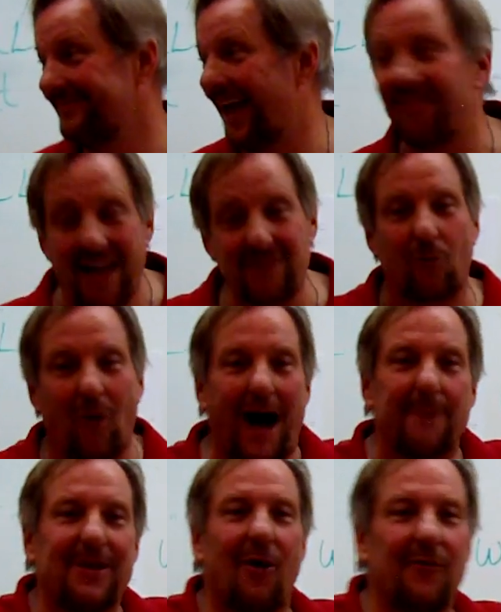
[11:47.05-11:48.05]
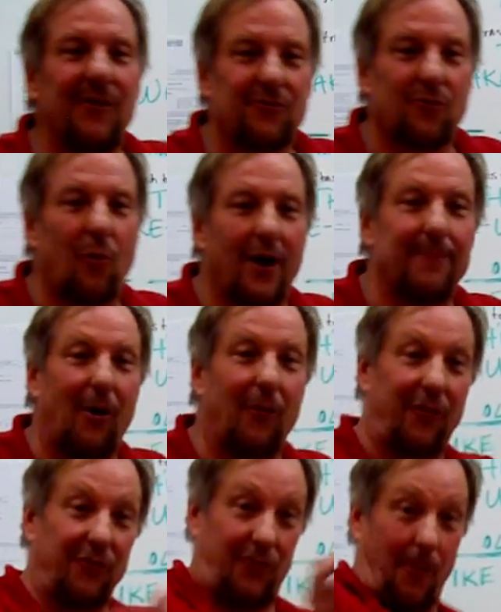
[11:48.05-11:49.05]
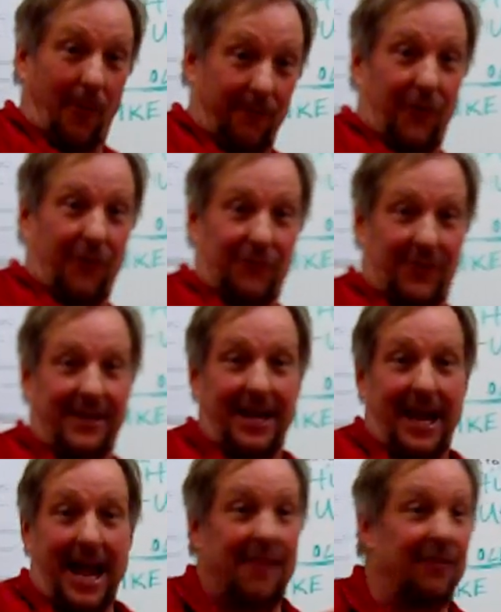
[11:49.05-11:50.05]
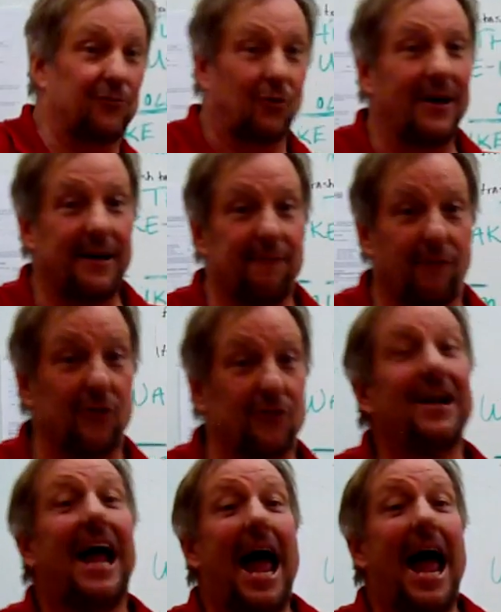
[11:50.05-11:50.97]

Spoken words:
And that's why I'm telling the story about the sober version and the drunken version.